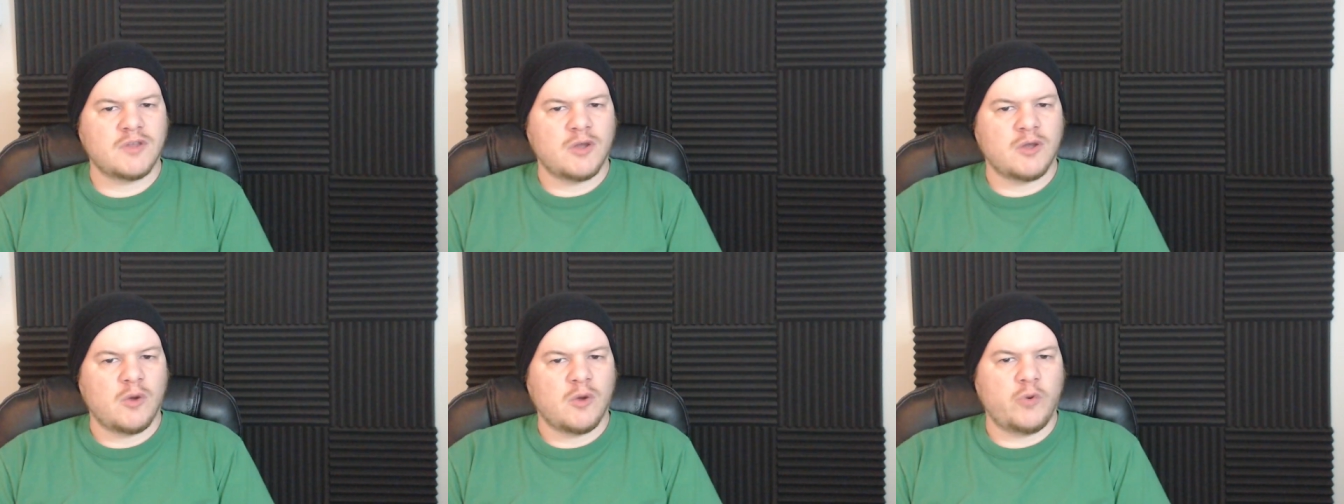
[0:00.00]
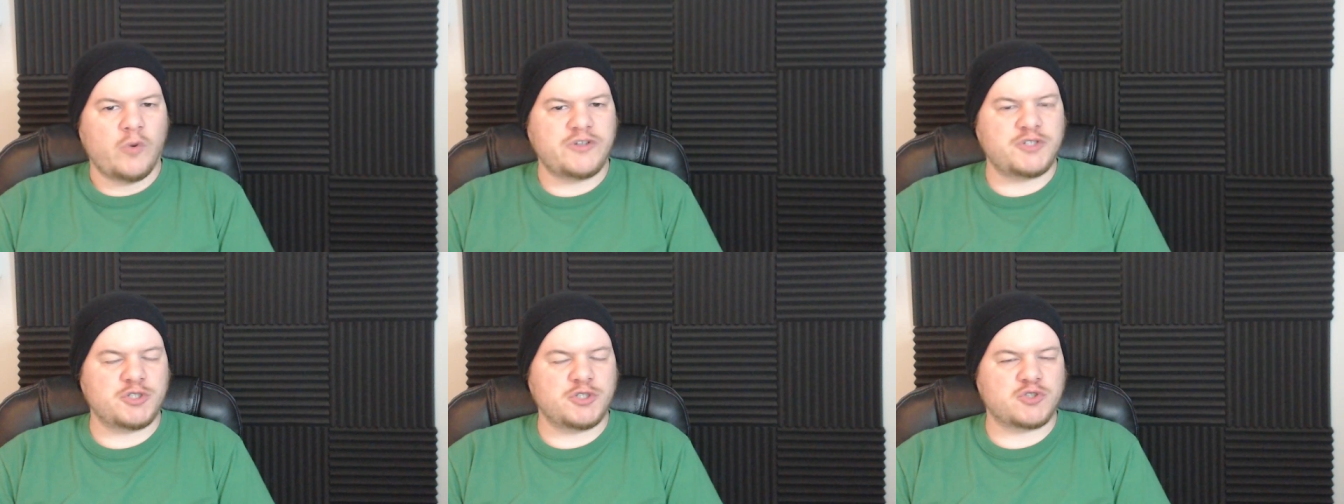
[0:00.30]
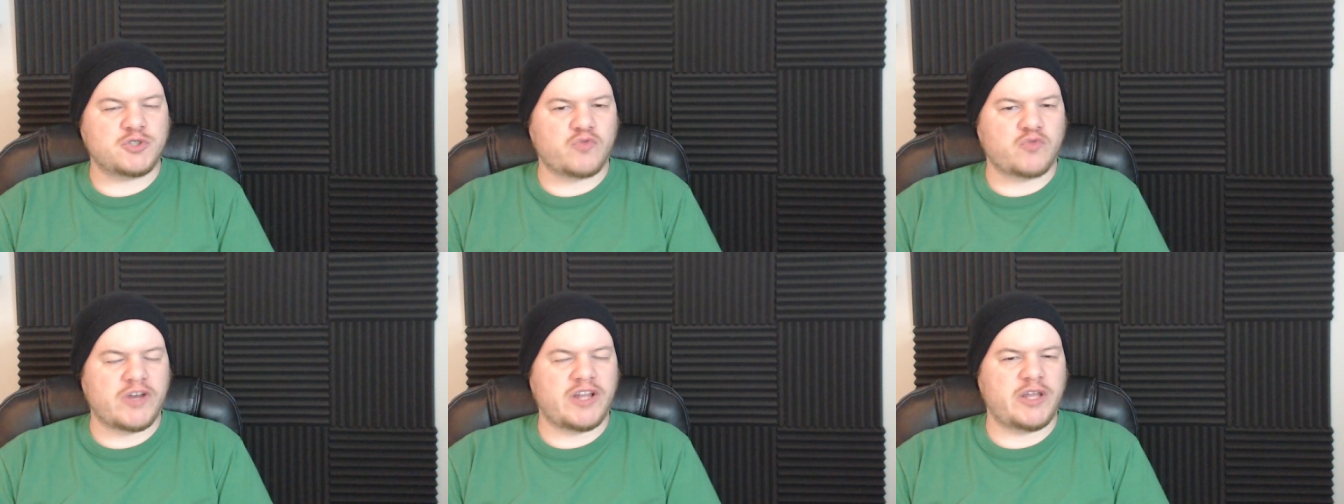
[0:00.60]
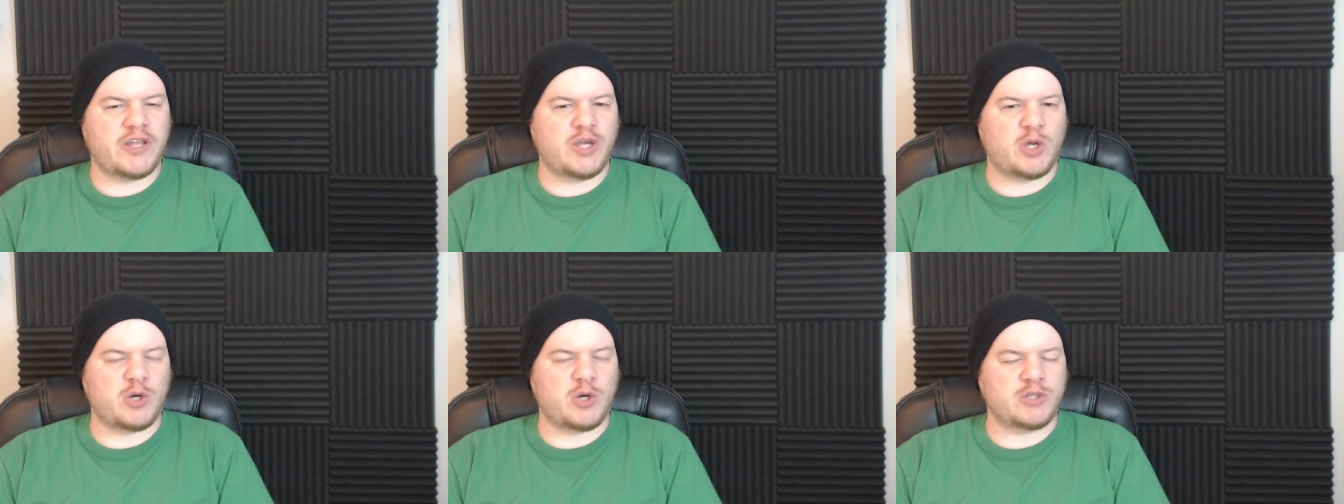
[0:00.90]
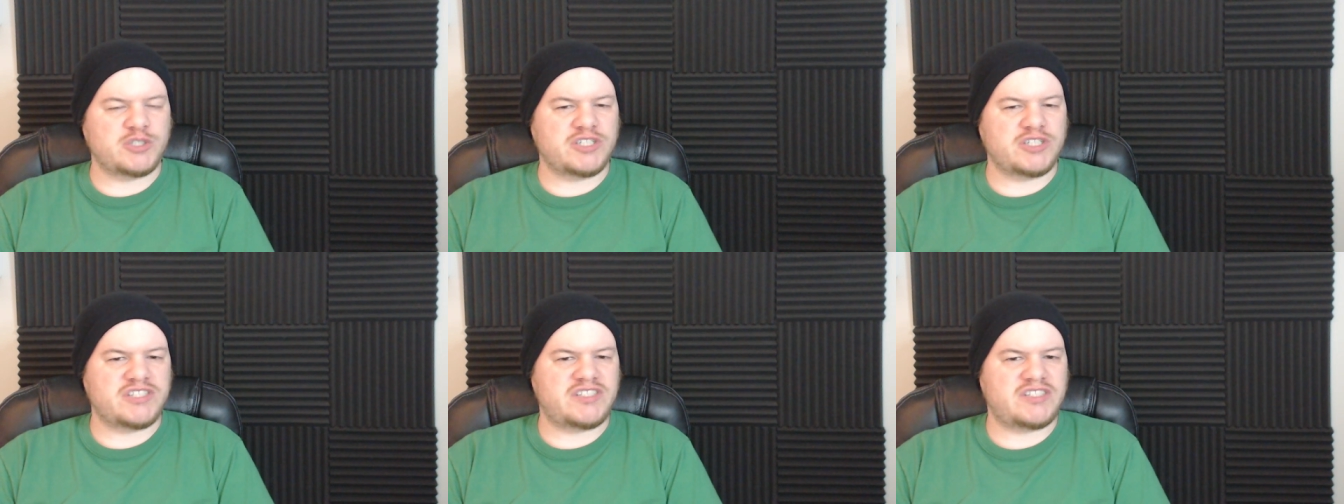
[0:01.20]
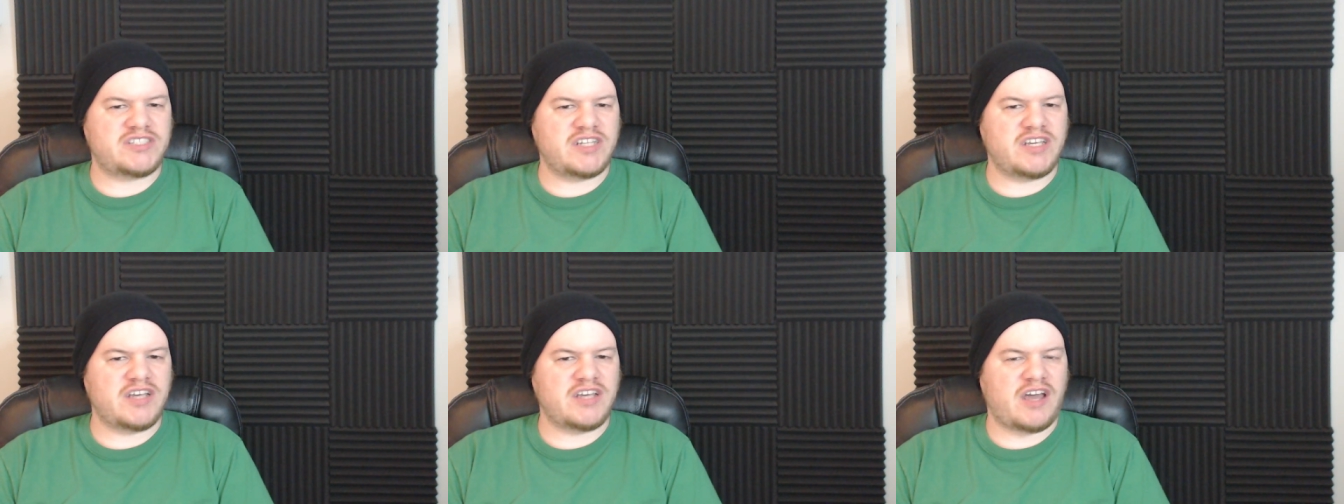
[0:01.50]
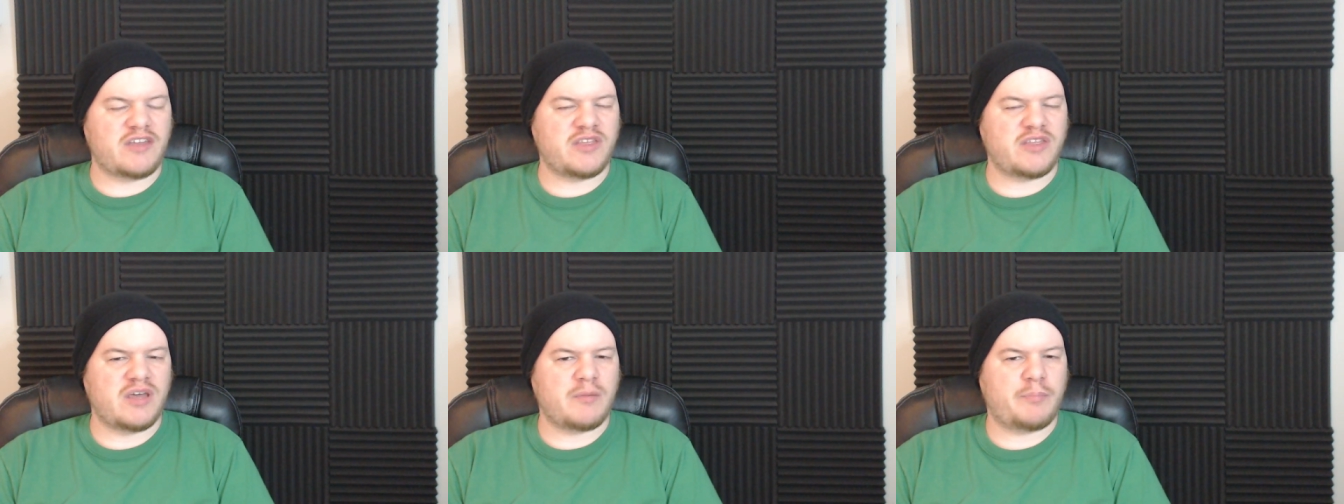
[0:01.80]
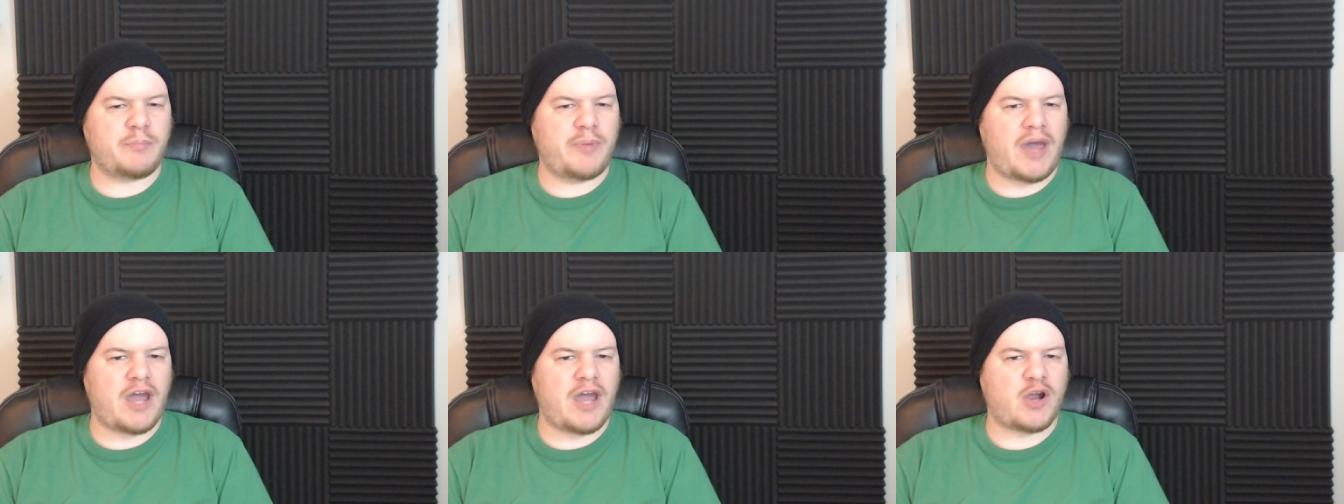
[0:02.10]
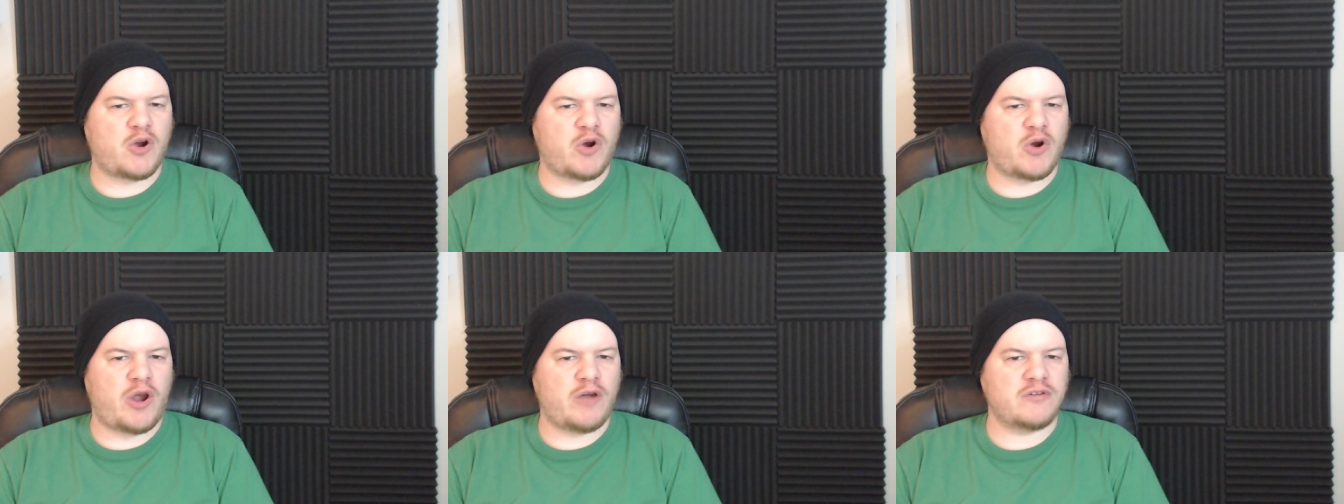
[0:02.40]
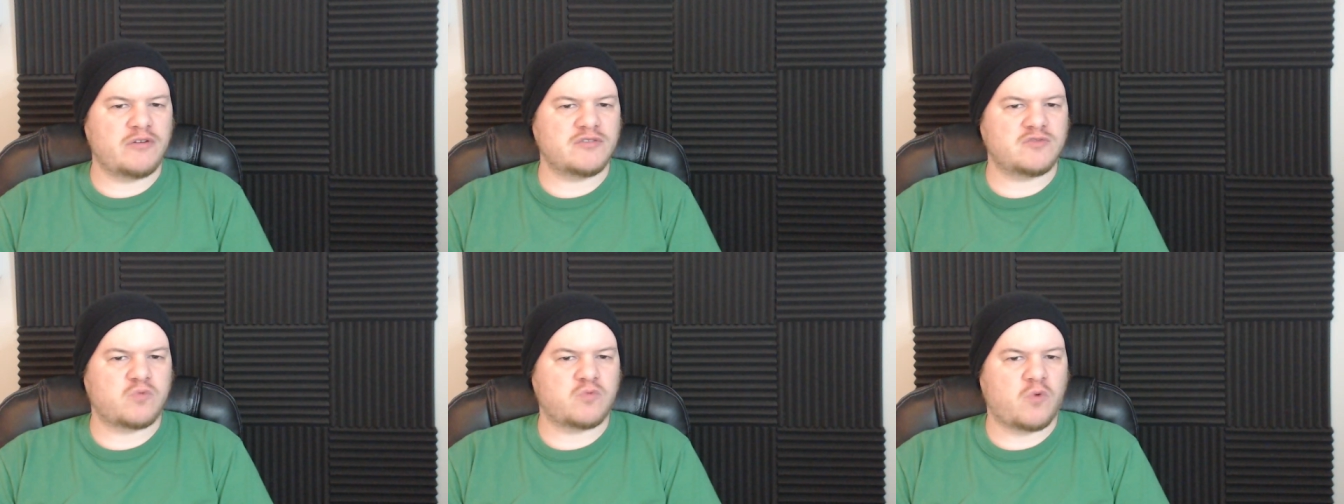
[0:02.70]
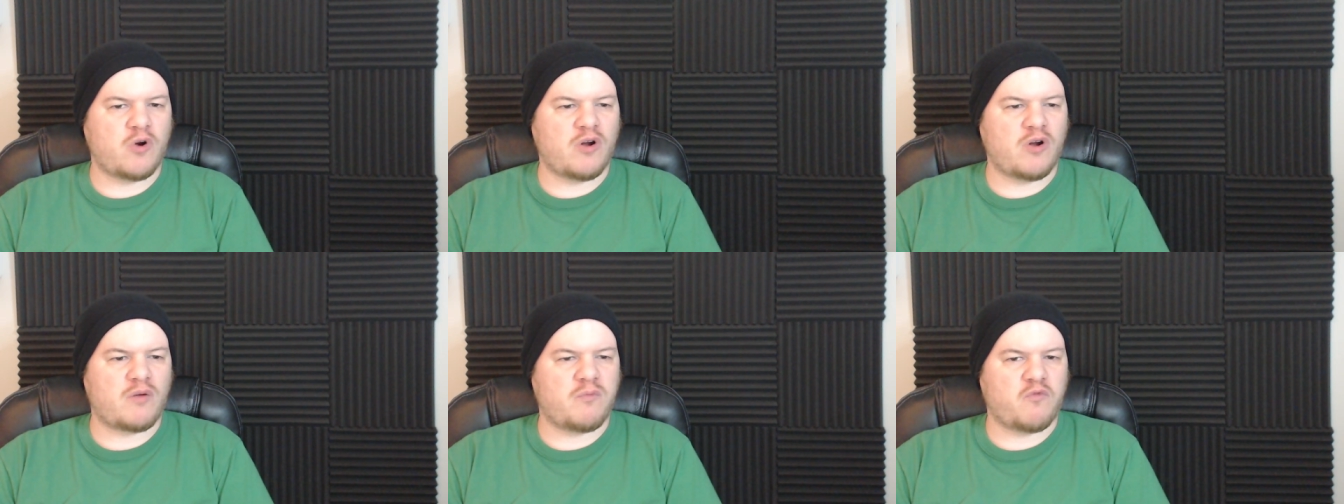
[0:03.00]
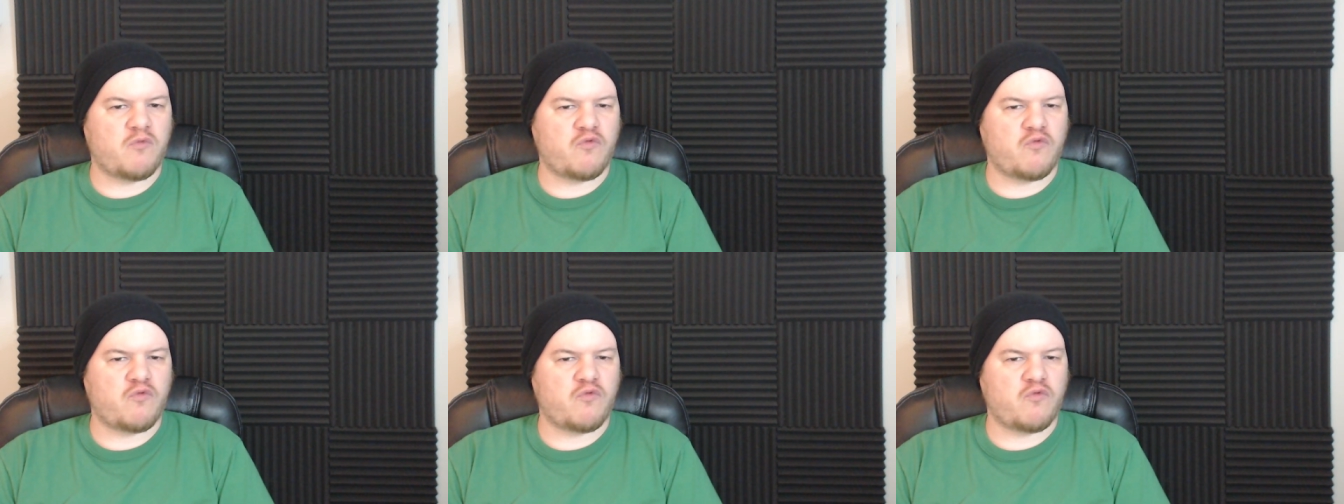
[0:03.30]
which is really good to see. I think backgrounds work